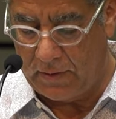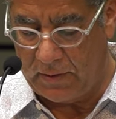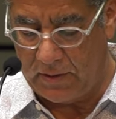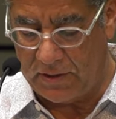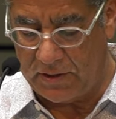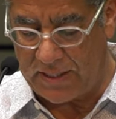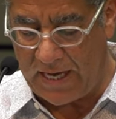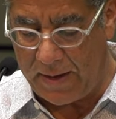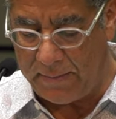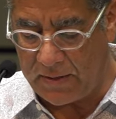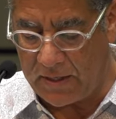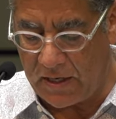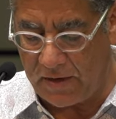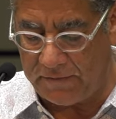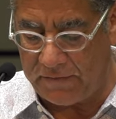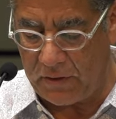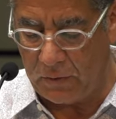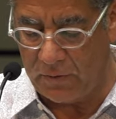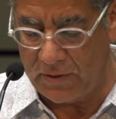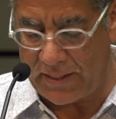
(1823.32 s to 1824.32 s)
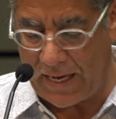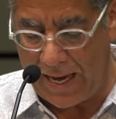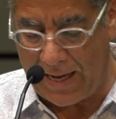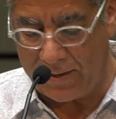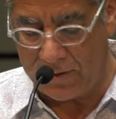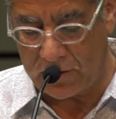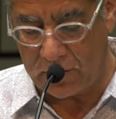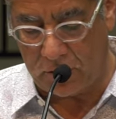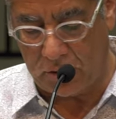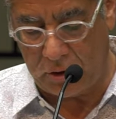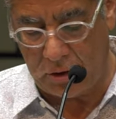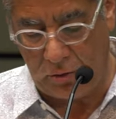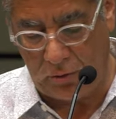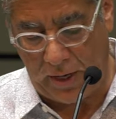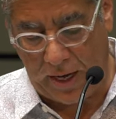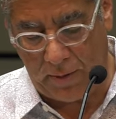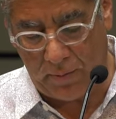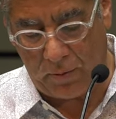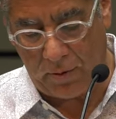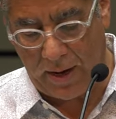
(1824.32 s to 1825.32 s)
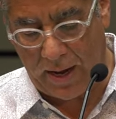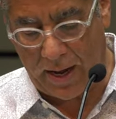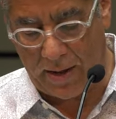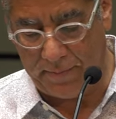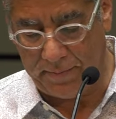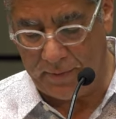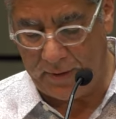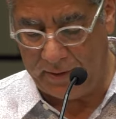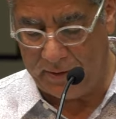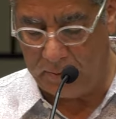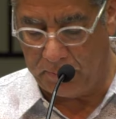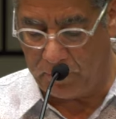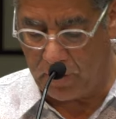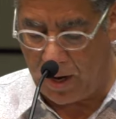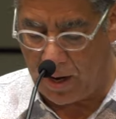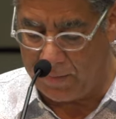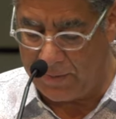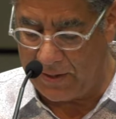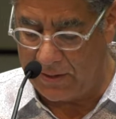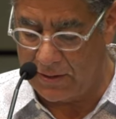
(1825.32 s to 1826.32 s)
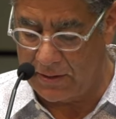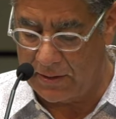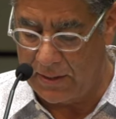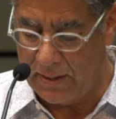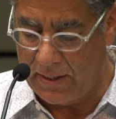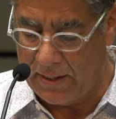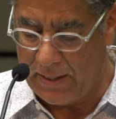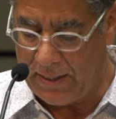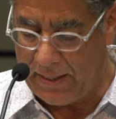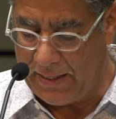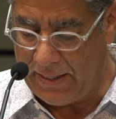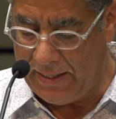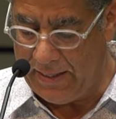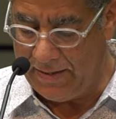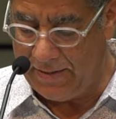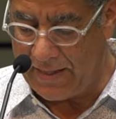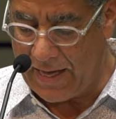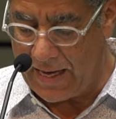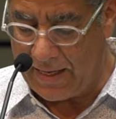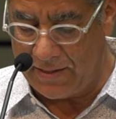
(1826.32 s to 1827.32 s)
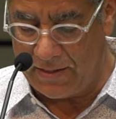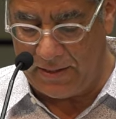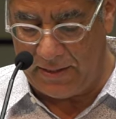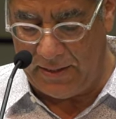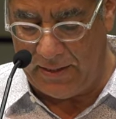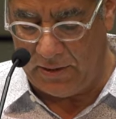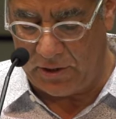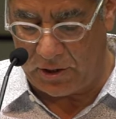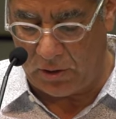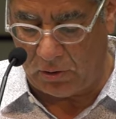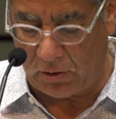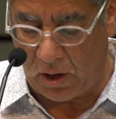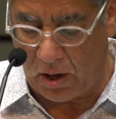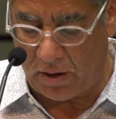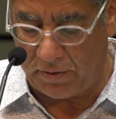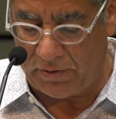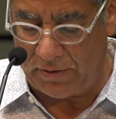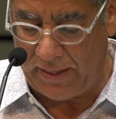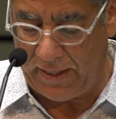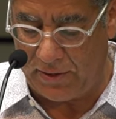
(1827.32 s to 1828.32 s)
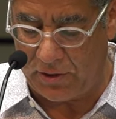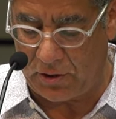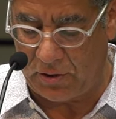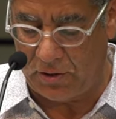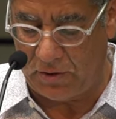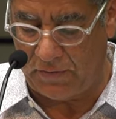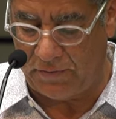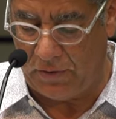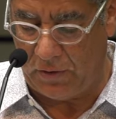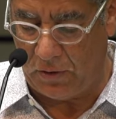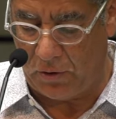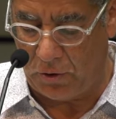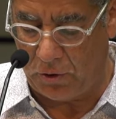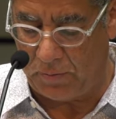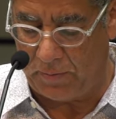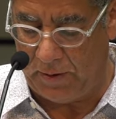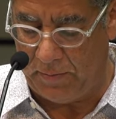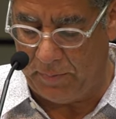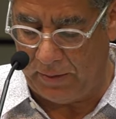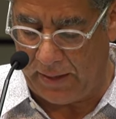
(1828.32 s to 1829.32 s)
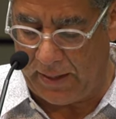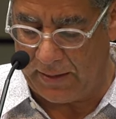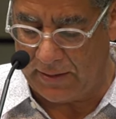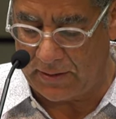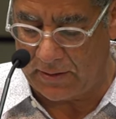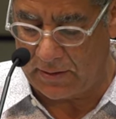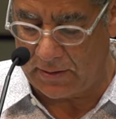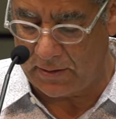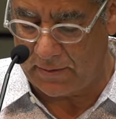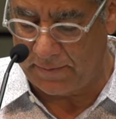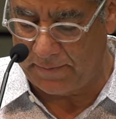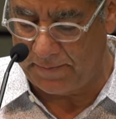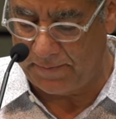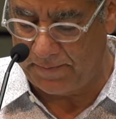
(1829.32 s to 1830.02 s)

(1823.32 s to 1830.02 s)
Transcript: The same covenant was answered to Abraham in the promise, In thy seed shall all the nations of the earth be blessed.